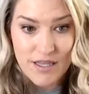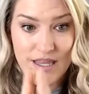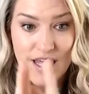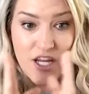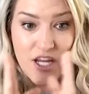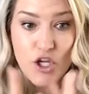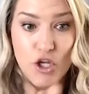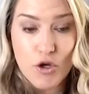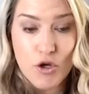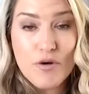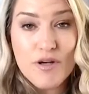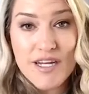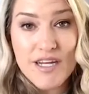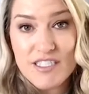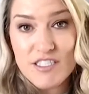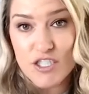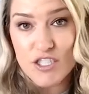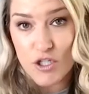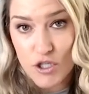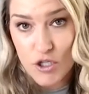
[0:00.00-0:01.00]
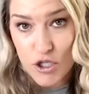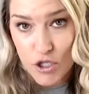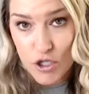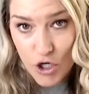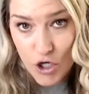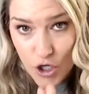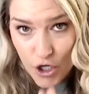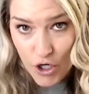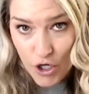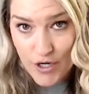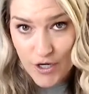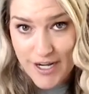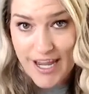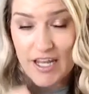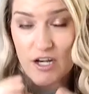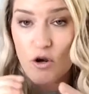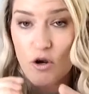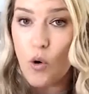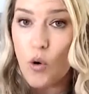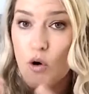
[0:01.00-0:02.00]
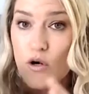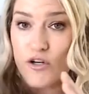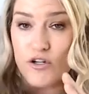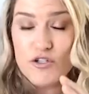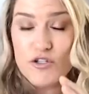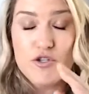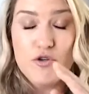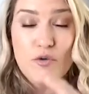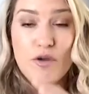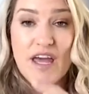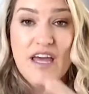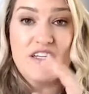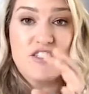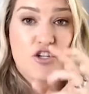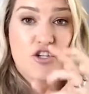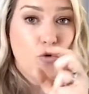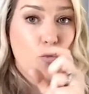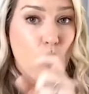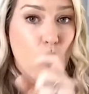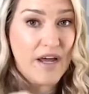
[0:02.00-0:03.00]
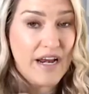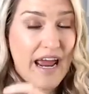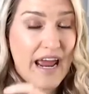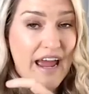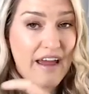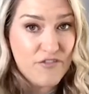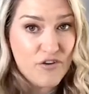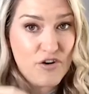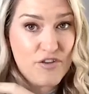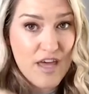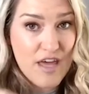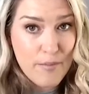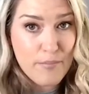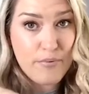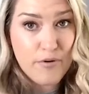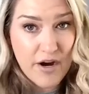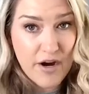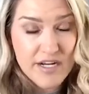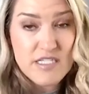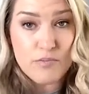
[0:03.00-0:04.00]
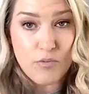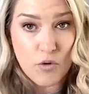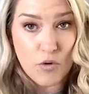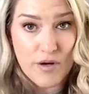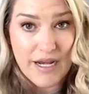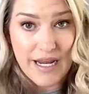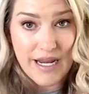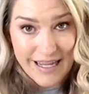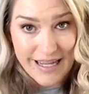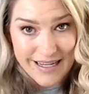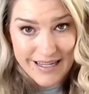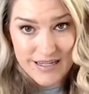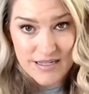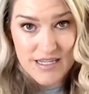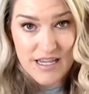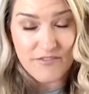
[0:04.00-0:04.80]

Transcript: that you need to learn in order to get to whatever that price point is.